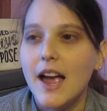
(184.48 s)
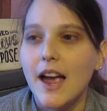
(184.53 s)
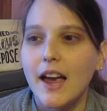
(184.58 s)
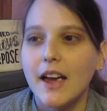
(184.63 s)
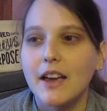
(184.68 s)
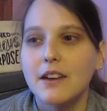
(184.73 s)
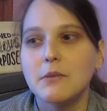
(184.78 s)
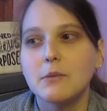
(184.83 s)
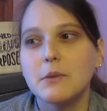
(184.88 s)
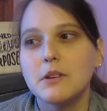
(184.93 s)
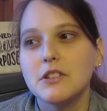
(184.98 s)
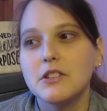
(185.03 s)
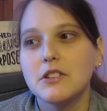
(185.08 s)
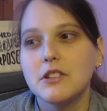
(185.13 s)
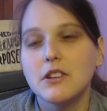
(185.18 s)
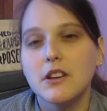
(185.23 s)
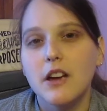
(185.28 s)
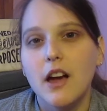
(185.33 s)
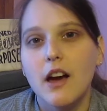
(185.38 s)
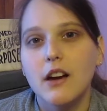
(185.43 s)
And when
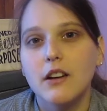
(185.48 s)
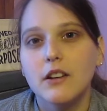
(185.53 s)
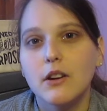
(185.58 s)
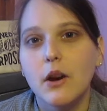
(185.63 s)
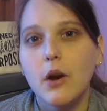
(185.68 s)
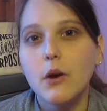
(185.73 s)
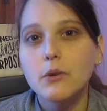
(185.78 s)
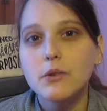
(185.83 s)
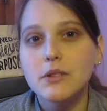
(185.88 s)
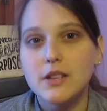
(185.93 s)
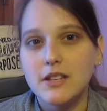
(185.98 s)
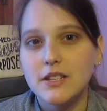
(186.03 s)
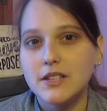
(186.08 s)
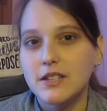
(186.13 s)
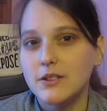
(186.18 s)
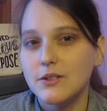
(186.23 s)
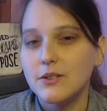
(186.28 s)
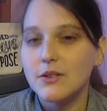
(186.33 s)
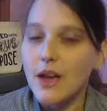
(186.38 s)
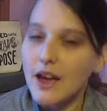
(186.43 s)
she goes
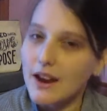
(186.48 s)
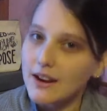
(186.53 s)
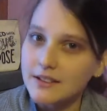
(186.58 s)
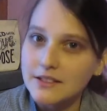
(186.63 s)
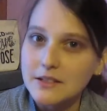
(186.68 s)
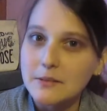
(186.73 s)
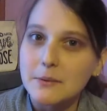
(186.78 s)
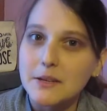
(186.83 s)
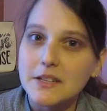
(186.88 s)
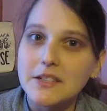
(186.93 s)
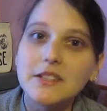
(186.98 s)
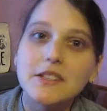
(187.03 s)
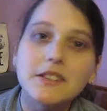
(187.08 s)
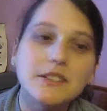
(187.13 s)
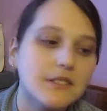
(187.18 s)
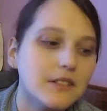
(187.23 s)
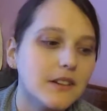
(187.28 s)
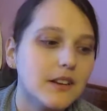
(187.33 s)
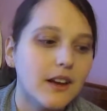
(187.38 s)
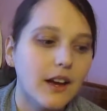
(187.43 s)
into that exhibit,
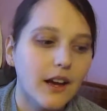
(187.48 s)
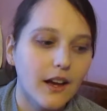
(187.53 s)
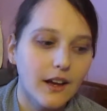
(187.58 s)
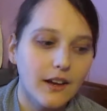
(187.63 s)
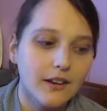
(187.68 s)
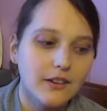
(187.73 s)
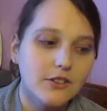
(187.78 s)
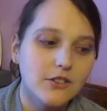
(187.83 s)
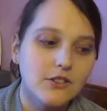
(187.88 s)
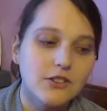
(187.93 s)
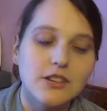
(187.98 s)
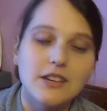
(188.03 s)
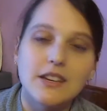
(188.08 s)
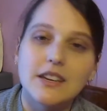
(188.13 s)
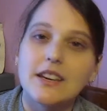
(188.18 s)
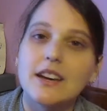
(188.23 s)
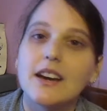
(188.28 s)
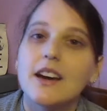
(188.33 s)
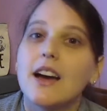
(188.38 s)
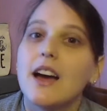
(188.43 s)
uh,
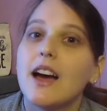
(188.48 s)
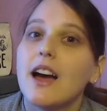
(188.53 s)
she